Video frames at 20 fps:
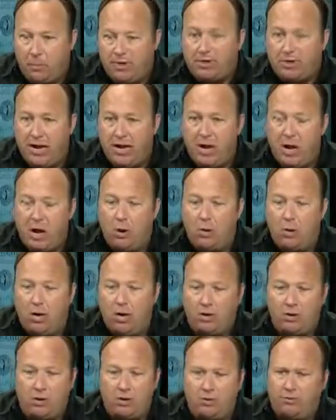The reason I know
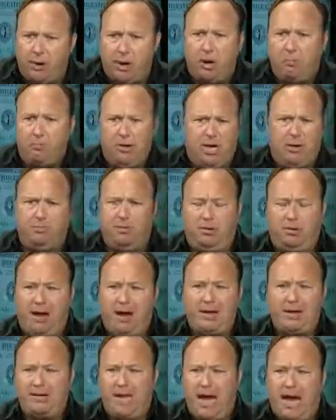is, of all people,
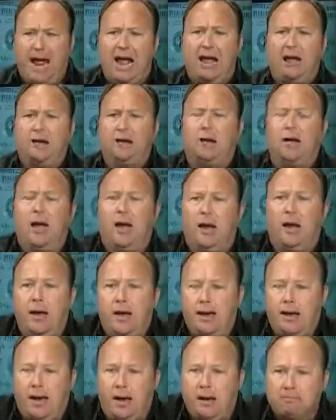my dad got
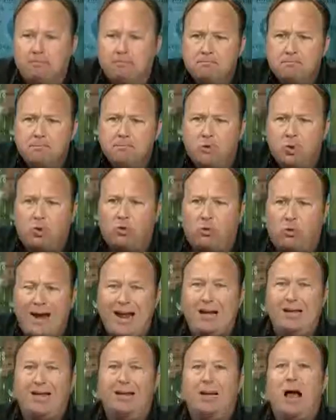a
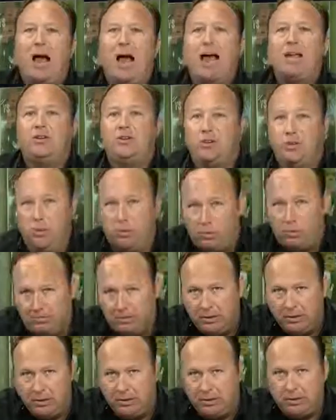grant in high school
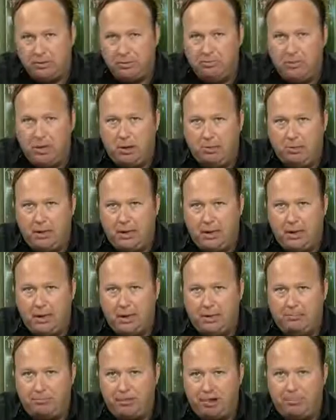to build
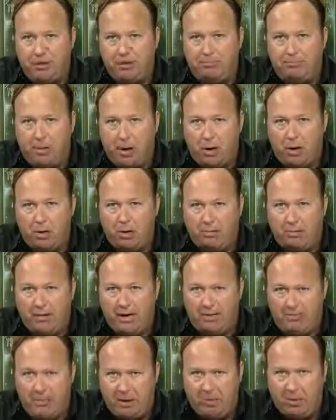a primitive particle
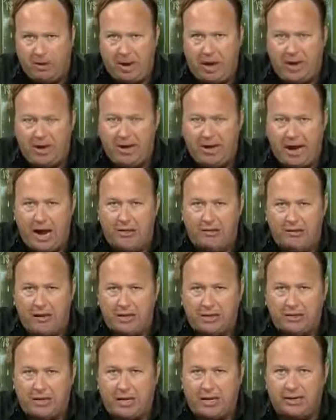beam. They were handing out
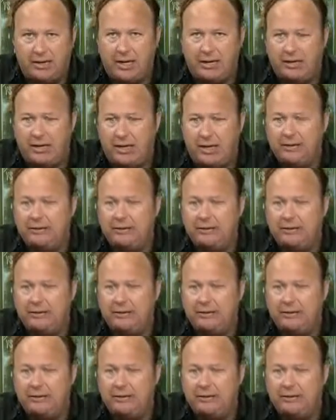things like that